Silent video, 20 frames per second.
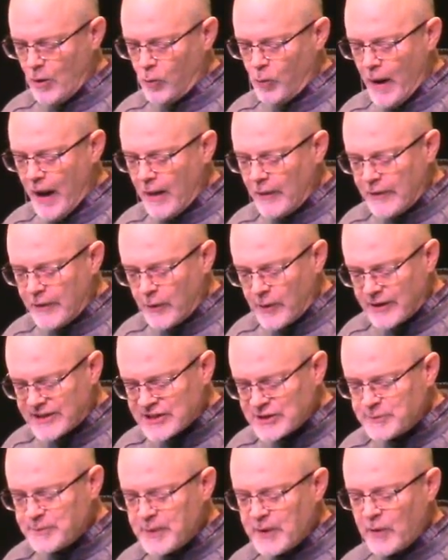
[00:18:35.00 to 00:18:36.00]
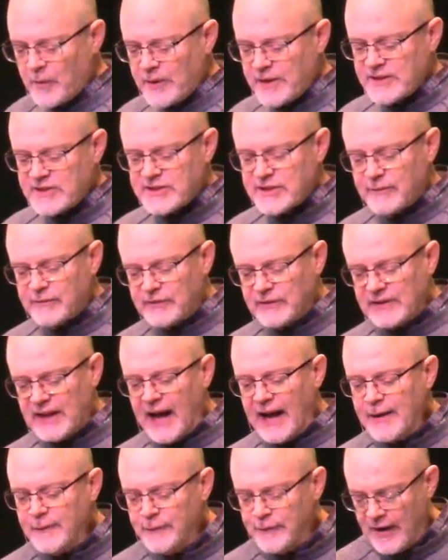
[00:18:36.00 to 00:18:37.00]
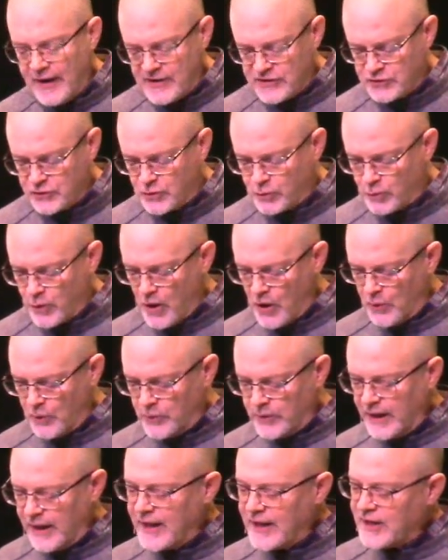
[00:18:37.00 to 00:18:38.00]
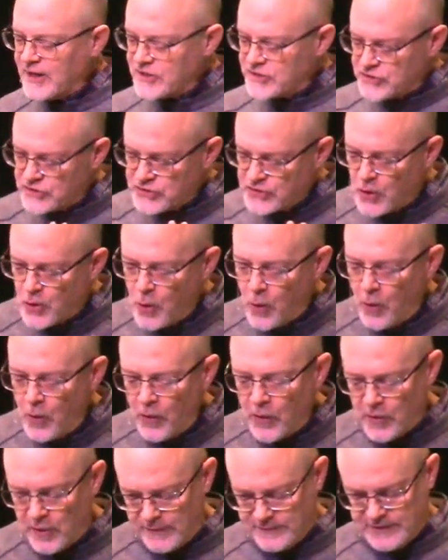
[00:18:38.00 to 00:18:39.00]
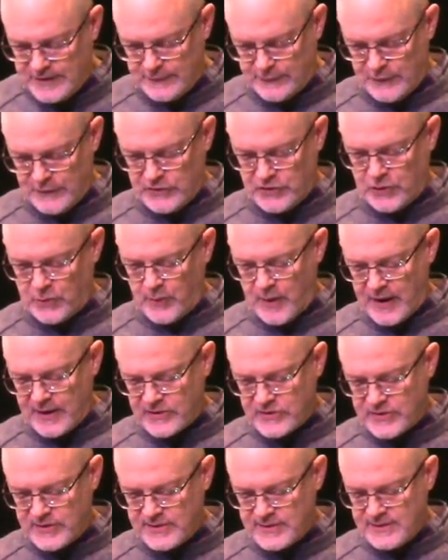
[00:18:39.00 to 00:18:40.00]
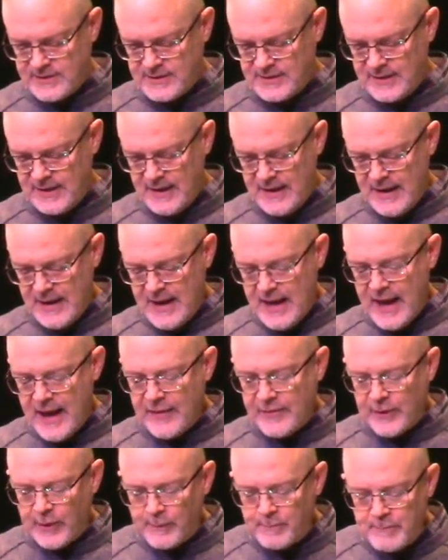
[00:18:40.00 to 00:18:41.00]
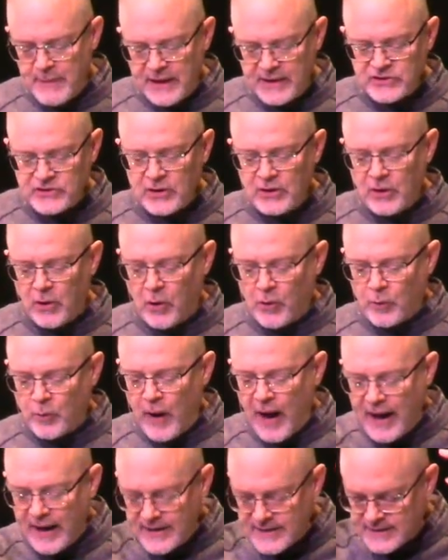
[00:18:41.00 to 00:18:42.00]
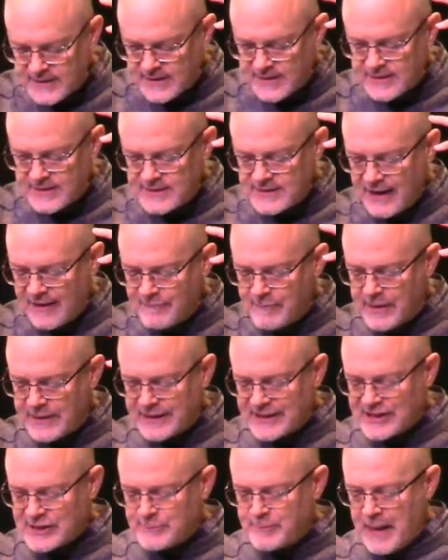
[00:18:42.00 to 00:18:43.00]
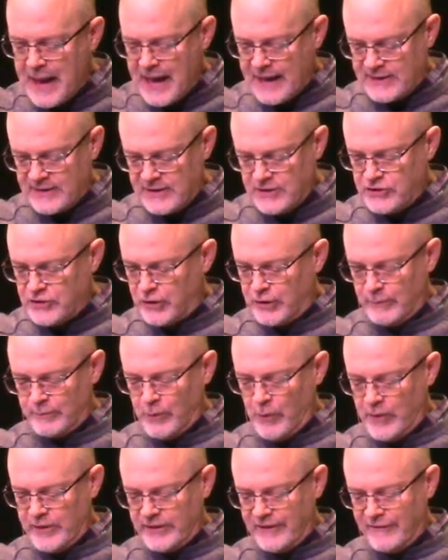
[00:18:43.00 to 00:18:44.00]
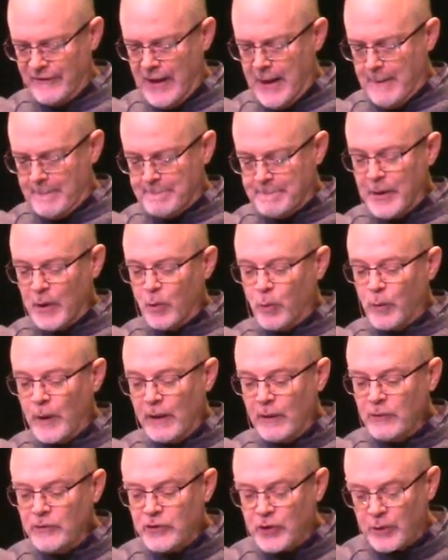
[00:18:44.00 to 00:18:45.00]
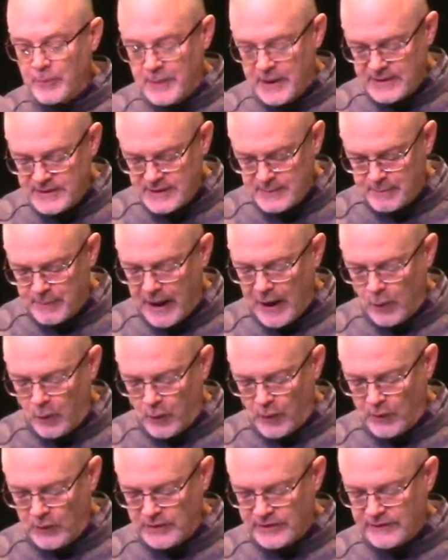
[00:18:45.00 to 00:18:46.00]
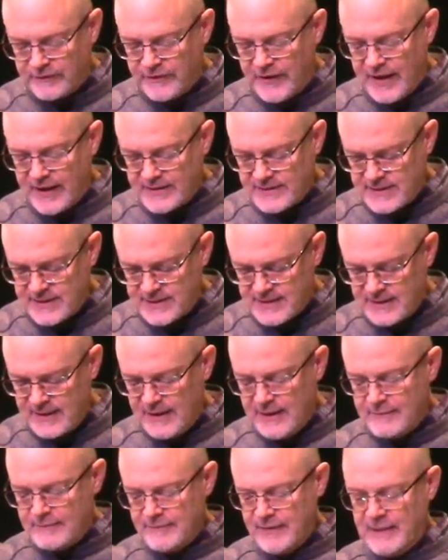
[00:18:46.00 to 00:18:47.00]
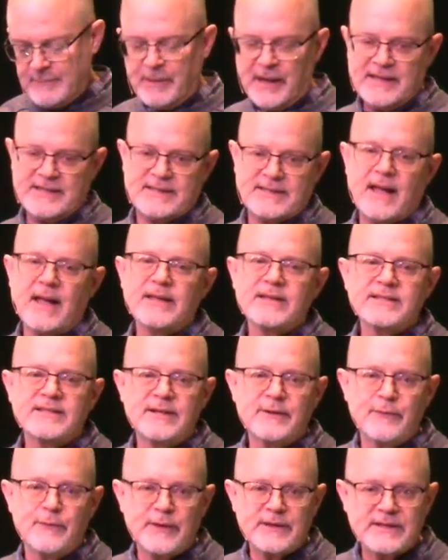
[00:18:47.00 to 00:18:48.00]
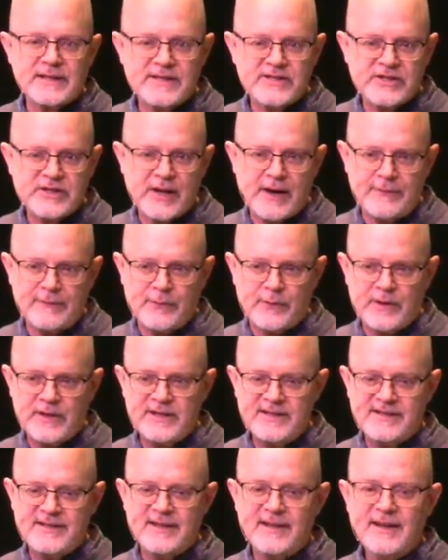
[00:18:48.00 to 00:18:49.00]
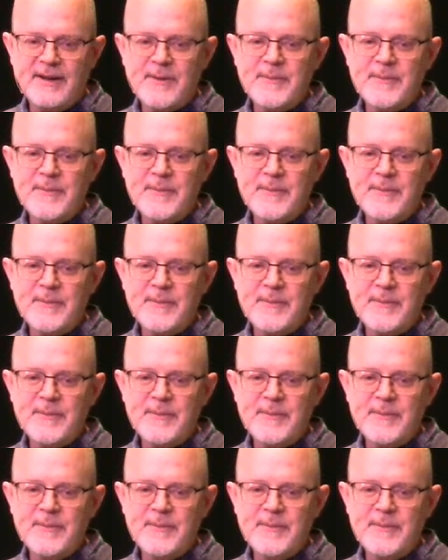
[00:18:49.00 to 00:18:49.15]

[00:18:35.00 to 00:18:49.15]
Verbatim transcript: While their experience of life has grown in a score of different directions, and their mental horizons have been expanded to the point of bewilderment by world events and by scientific discoveries,